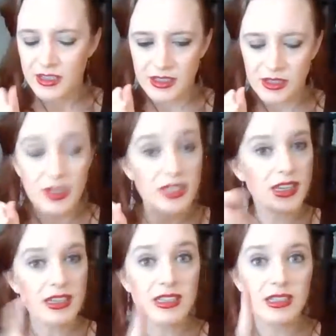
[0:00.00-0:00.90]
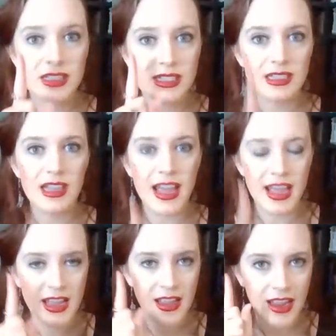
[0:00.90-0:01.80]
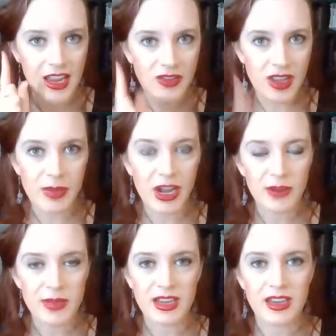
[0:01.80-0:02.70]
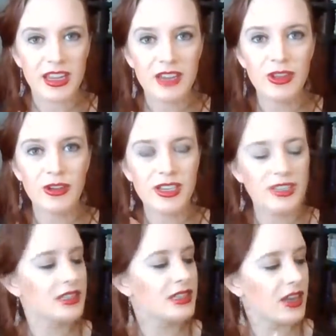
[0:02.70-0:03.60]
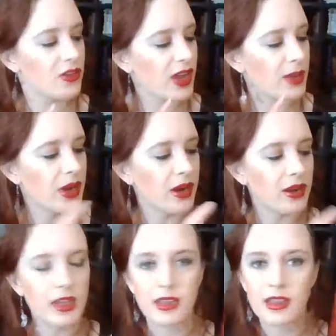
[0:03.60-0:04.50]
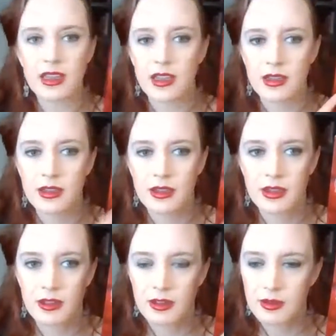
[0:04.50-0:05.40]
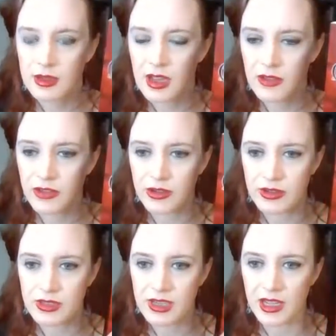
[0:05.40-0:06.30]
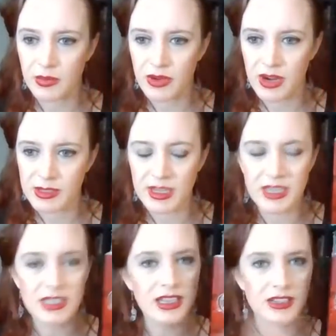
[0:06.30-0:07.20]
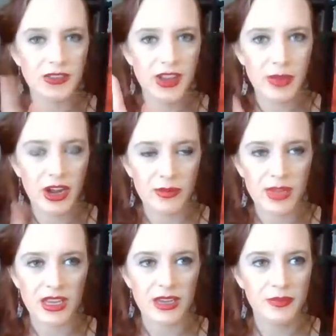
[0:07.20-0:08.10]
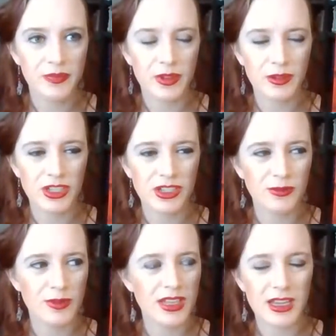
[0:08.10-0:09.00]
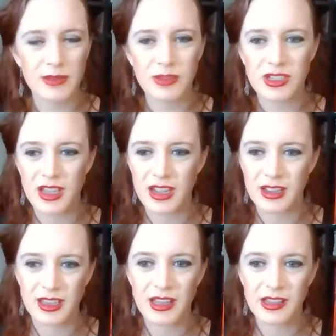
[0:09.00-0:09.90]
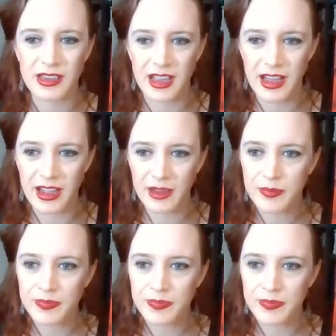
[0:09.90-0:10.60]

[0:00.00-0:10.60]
So he does slay a vampire minion, even though he doesn't slay a vampire like the cover title promised me. He slays a vampire minion, which is really him just like killing a guy.